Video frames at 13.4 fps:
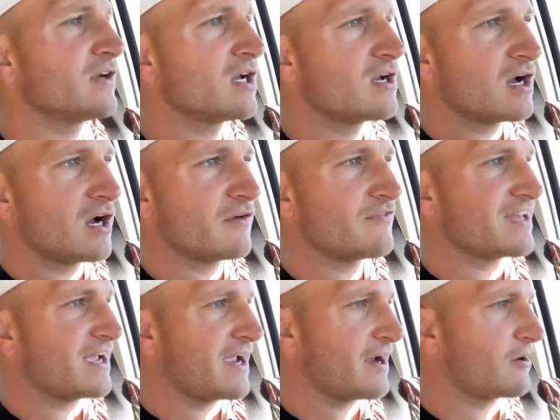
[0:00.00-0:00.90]
of
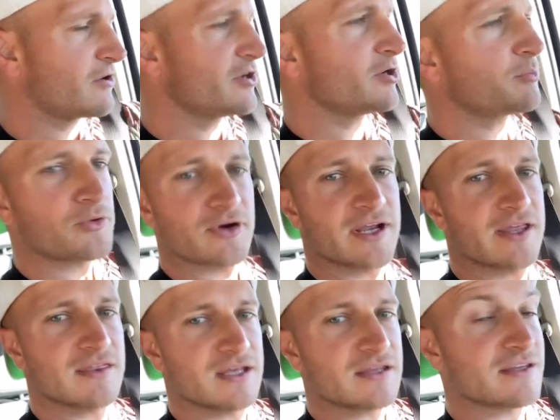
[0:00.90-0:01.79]
the air you're
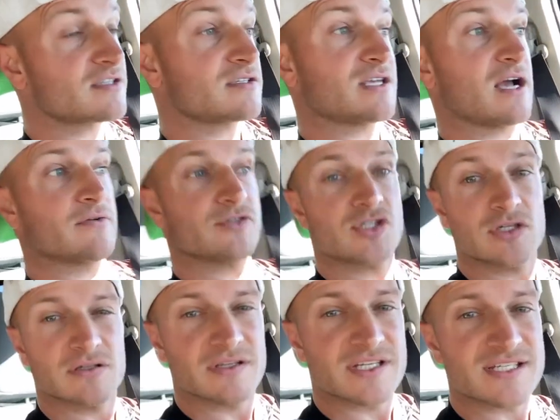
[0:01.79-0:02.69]
breathing, the sounds
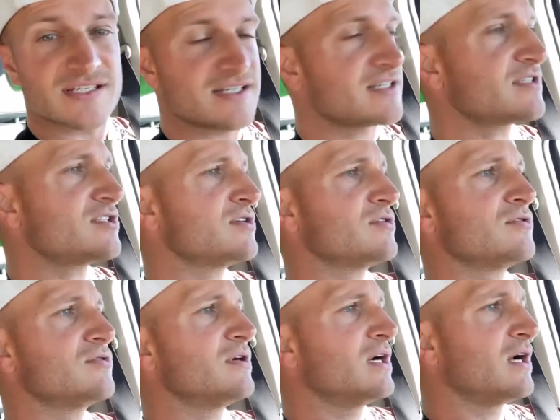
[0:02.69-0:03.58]
you're listening
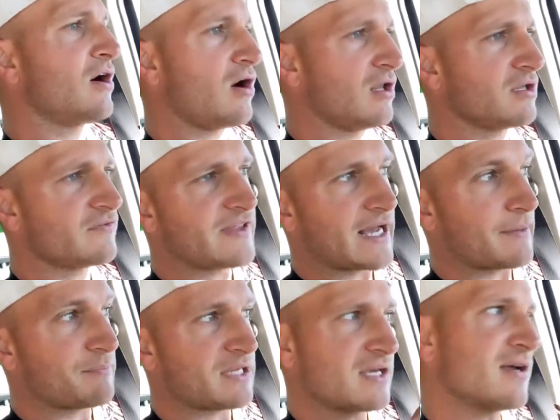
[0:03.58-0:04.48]
to, all of that,
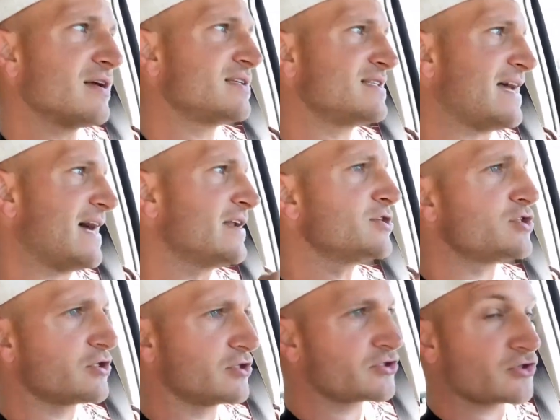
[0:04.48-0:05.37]
because that is
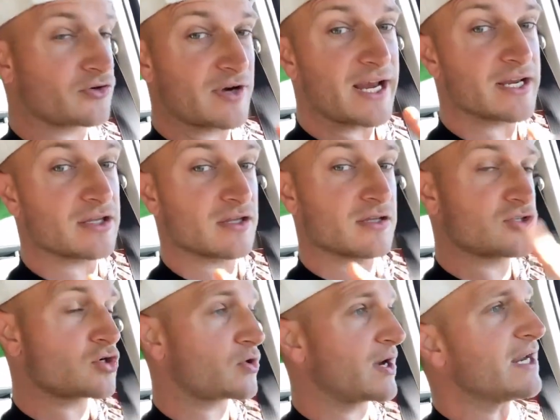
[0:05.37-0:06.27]
your terrain. The
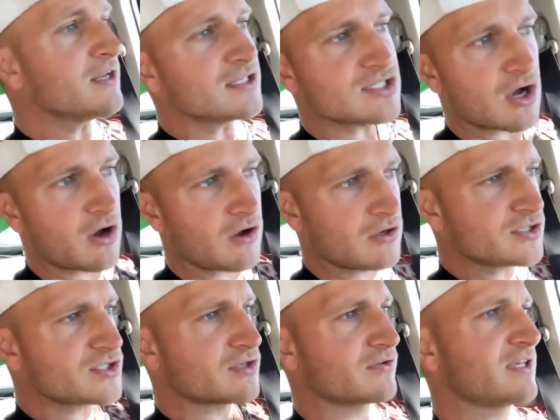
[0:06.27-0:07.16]
terrain is
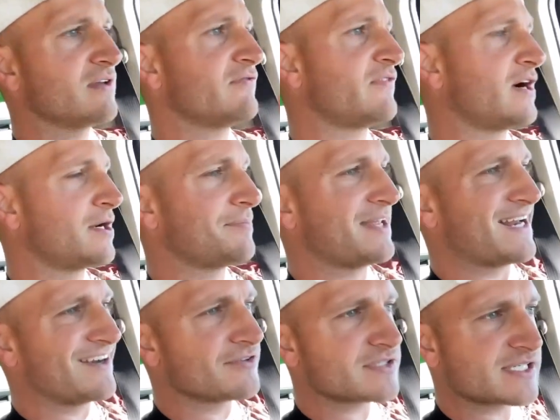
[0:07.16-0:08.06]
also the environment
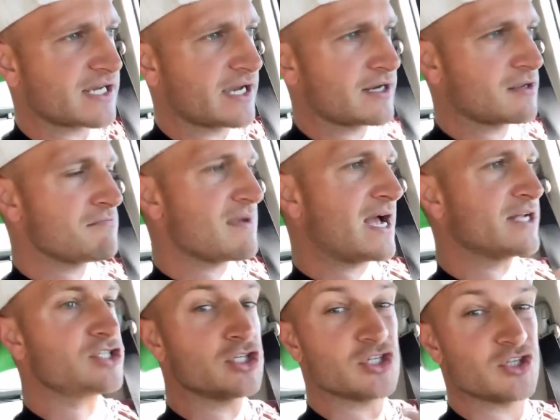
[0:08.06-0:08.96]
outside.
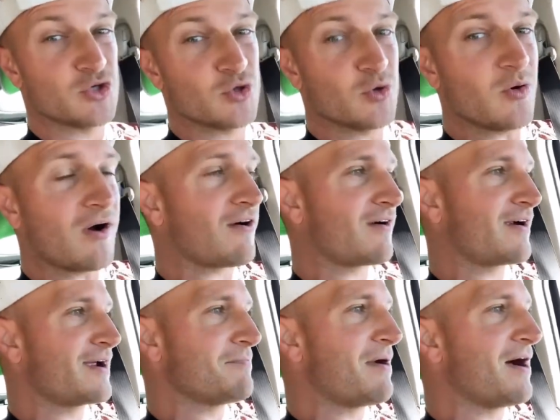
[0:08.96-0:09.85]
Imagine you are
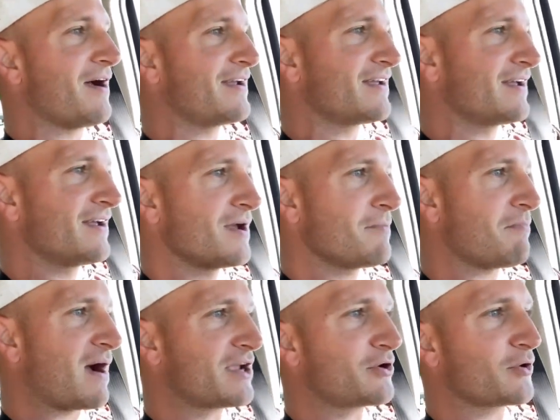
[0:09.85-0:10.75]
a
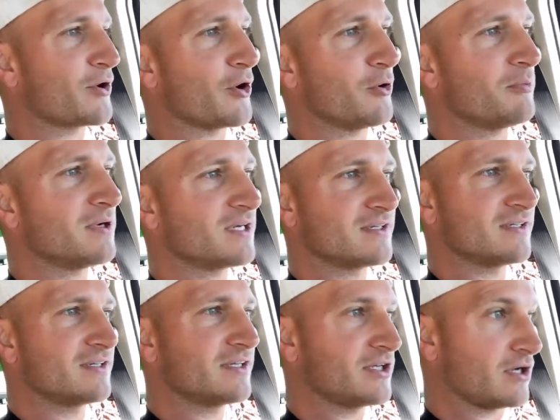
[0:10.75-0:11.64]
microbe.
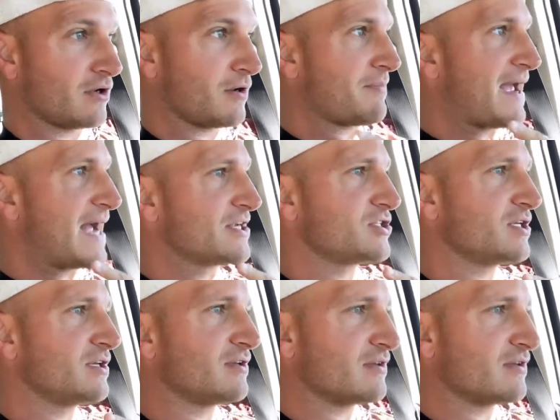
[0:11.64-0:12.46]
Imagine the